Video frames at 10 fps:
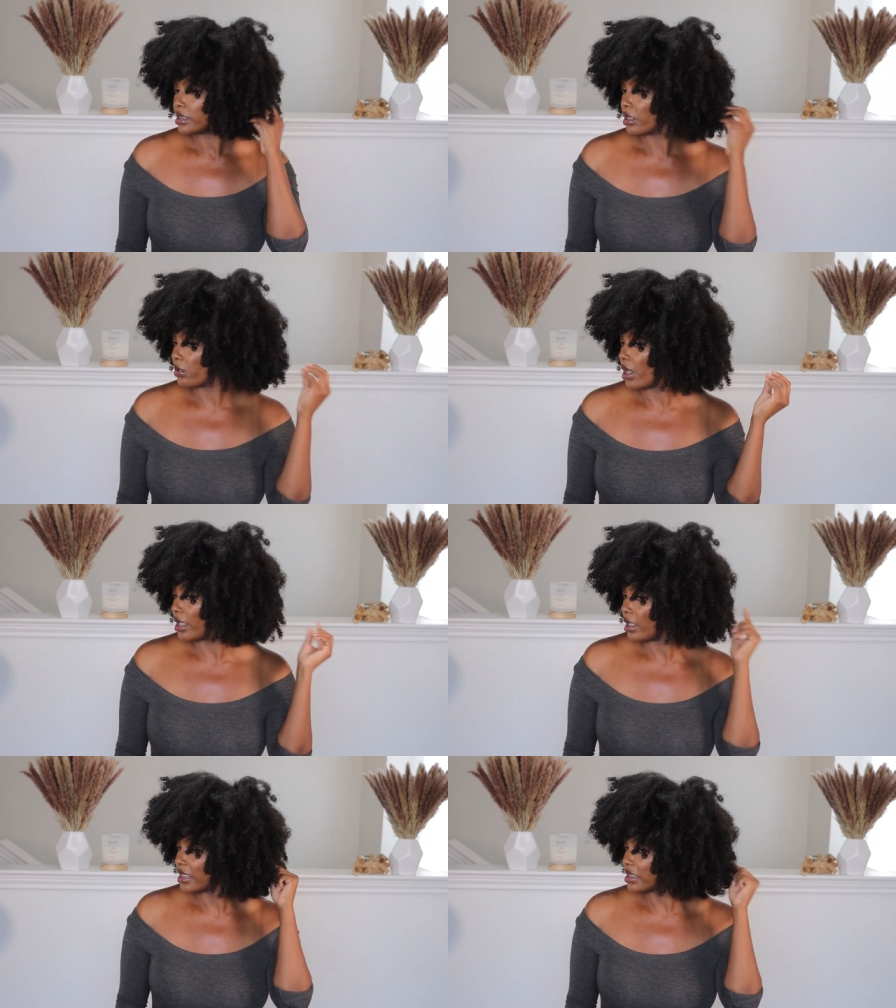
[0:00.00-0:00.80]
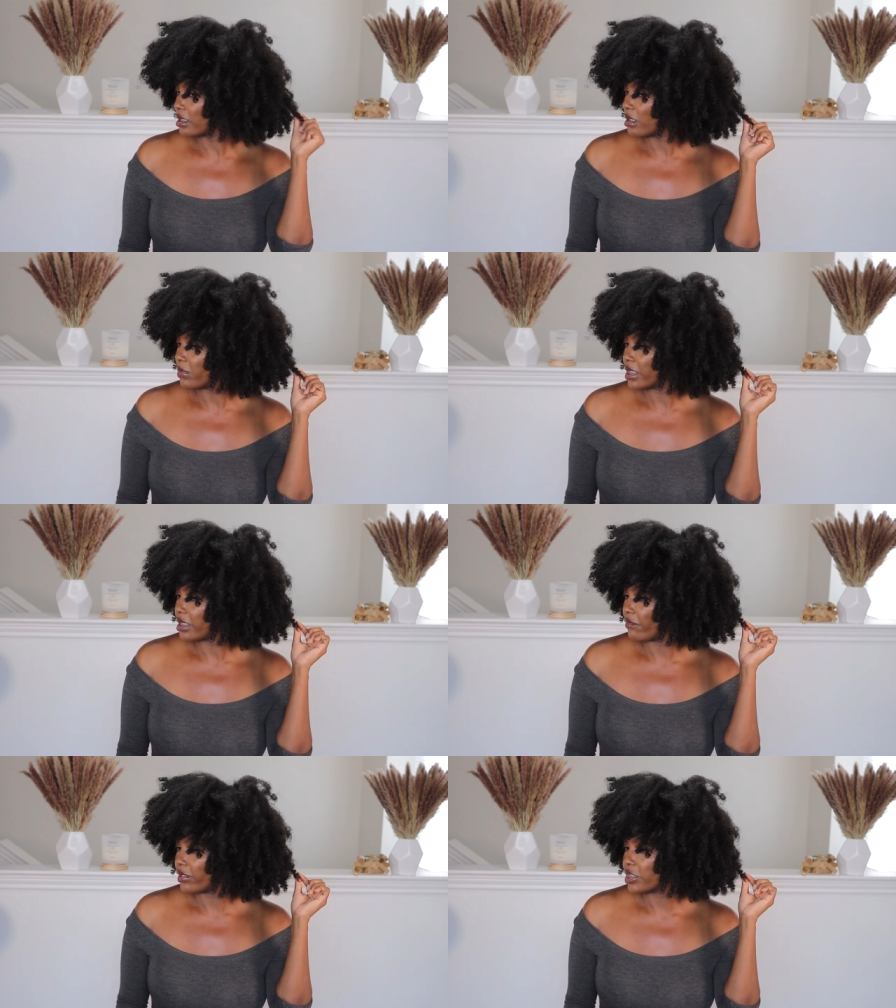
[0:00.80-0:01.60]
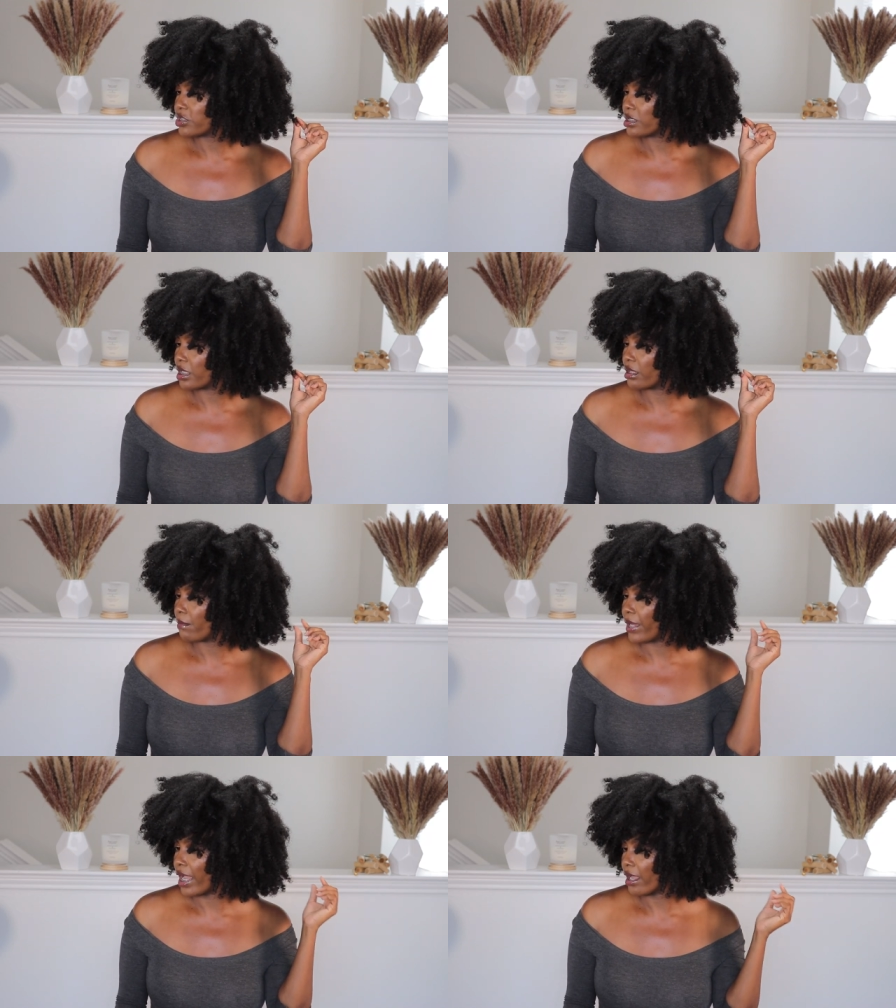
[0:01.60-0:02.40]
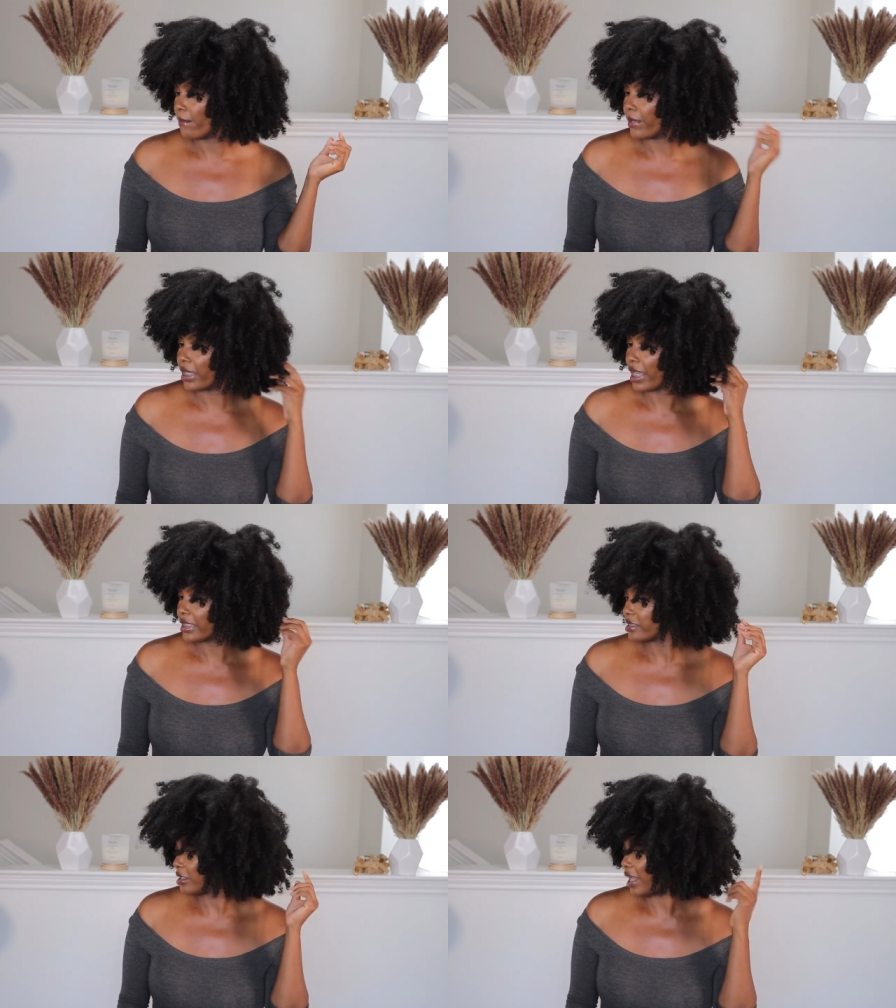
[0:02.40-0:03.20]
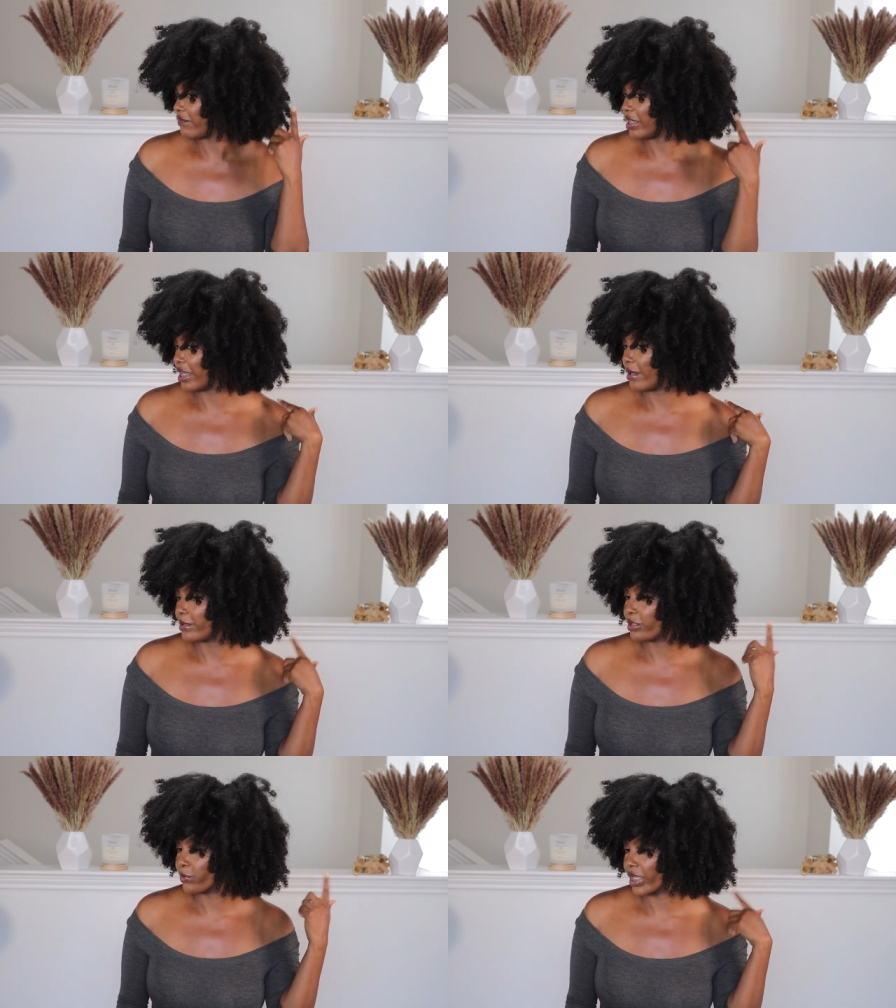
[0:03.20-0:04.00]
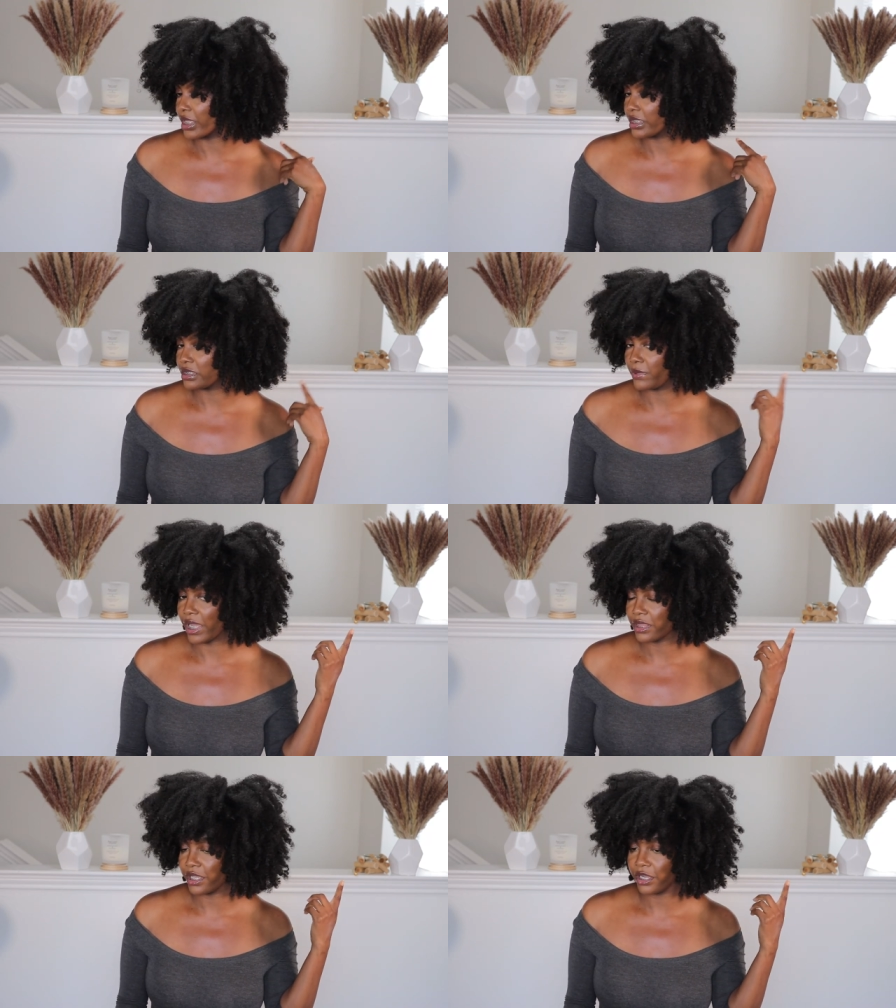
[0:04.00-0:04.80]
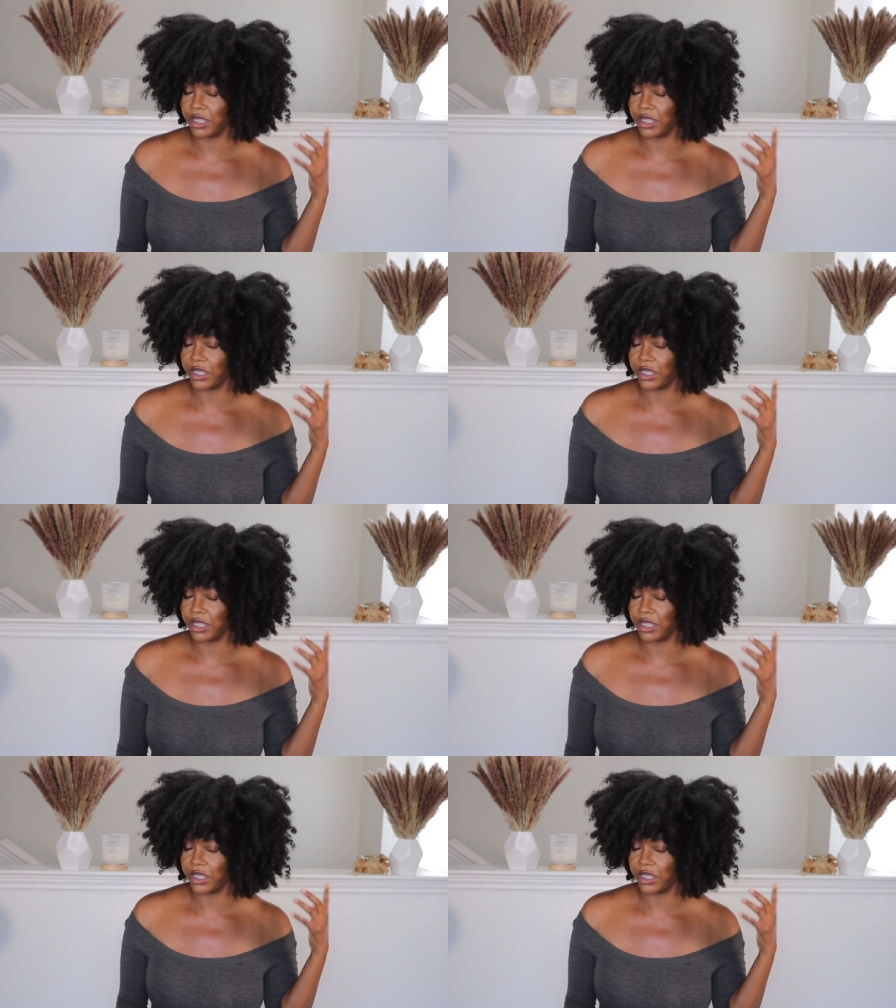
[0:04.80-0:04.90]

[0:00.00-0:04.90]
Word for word: So I lost a little bit of definition in the back, but I still have a couple of ringlets back there.